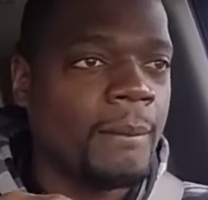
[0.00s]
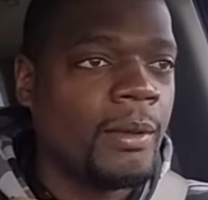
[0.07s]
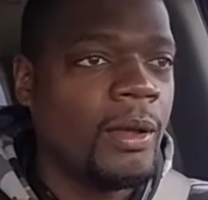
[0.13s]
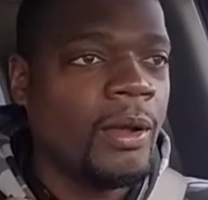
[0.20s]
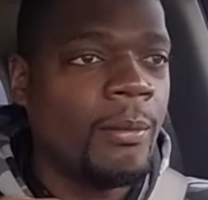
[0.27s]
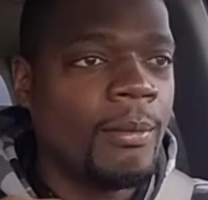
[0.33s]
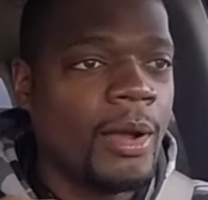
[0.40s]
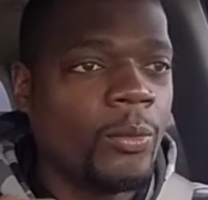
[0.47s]

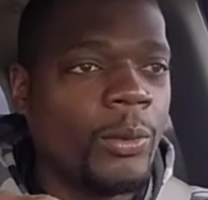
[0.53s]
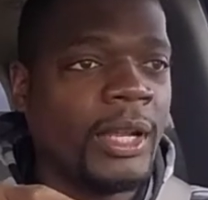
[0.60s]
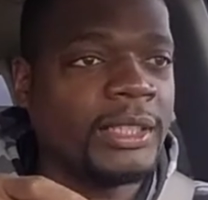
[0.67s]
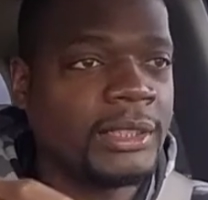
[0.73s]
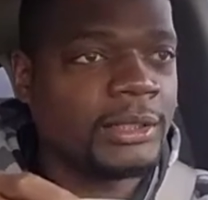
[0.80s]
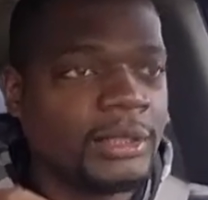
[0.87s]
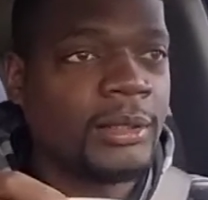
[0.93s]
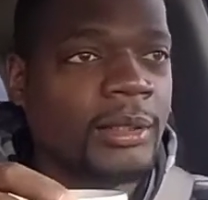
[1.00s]
on my way
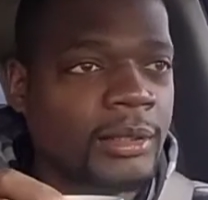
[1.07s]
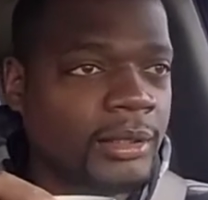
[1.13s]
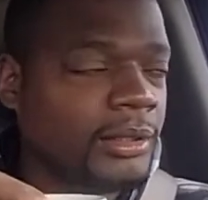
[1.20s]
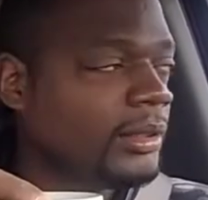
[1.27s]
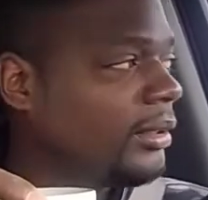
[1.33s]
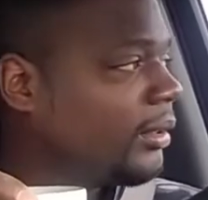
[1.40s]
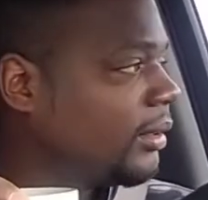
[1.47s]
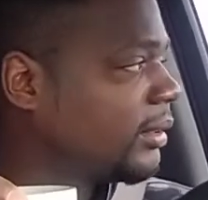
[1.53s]

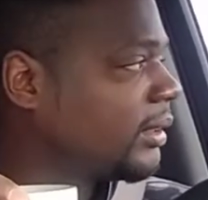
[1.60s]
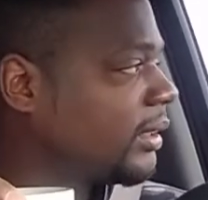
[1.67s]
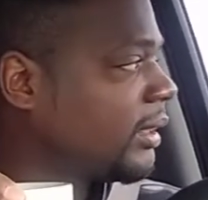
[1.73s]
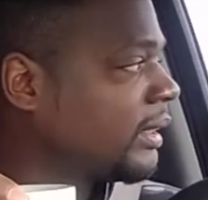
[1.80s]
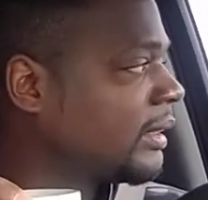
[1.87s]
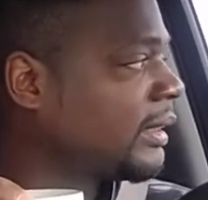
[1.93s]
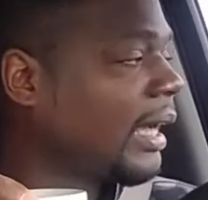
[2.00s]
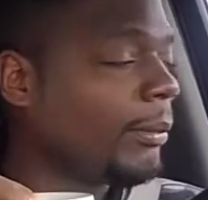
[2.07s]
to
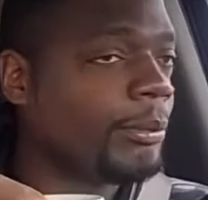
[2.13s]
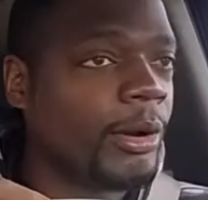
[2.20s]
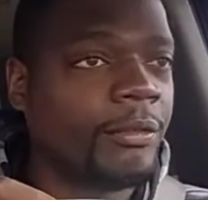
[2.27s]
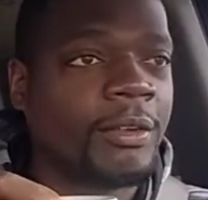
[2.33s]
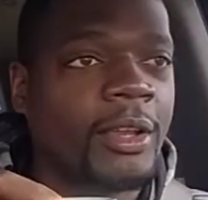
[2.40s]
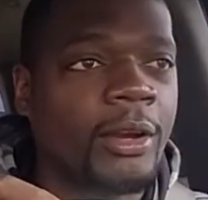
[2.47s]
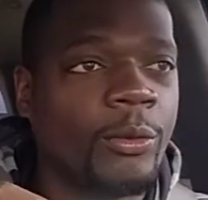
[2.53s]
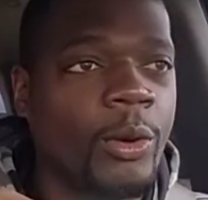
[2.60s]
the shop
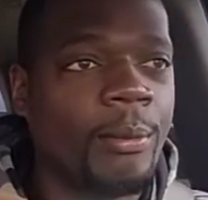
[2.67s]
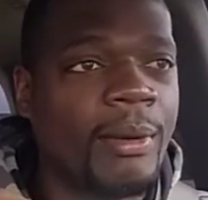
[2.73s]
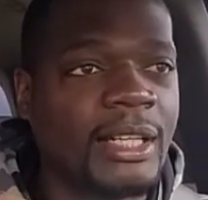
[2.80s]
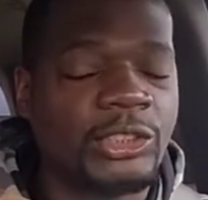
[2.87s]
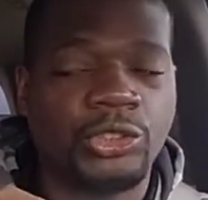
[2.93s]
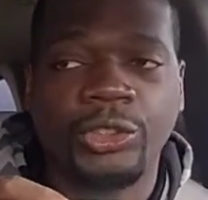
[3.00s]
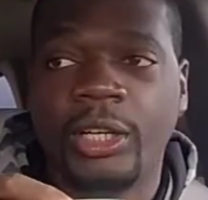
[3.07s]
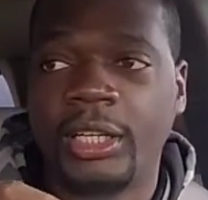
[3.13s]
over here where my
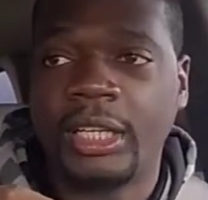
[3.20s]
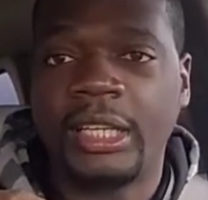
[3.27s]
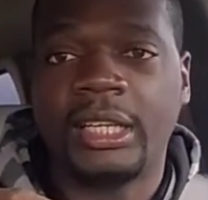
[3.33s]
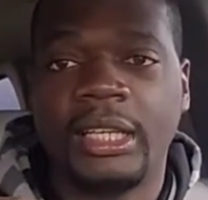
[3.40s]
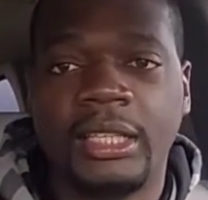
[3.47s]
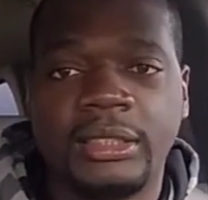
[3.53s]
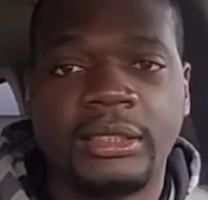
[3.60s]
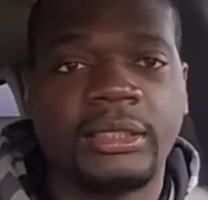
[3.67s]
truck
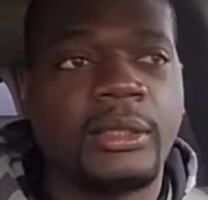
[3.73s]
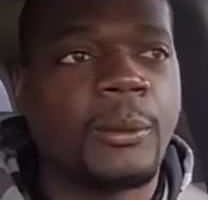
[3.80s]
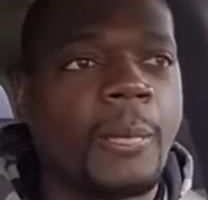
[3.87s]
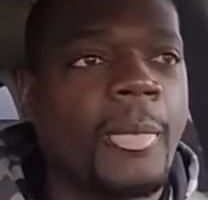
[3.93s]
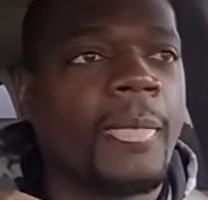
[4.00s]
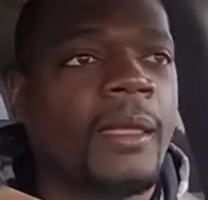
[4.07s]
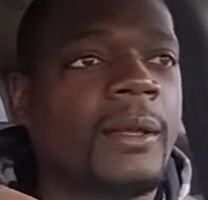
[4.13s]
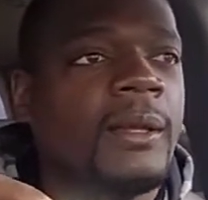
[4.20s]
is
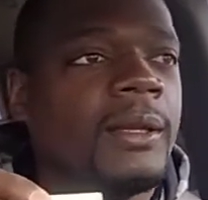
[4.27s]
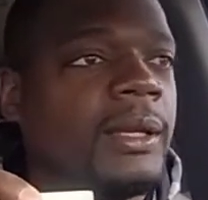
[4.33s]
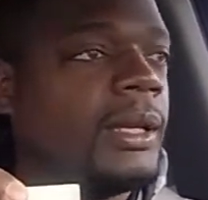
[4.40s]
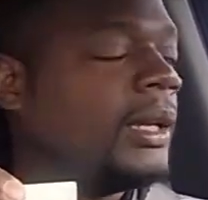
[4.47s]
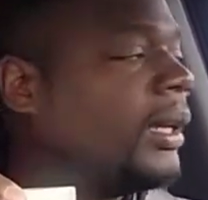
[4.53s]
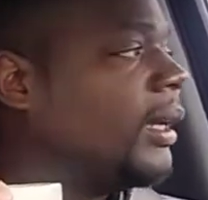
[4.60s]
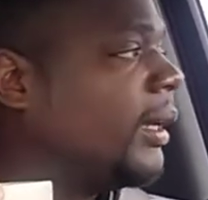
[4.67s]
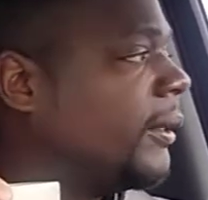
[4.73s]

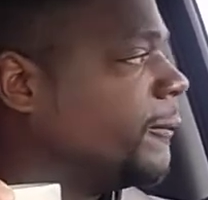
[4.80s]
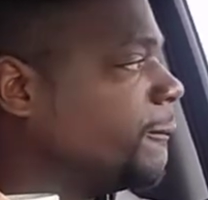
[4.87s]
and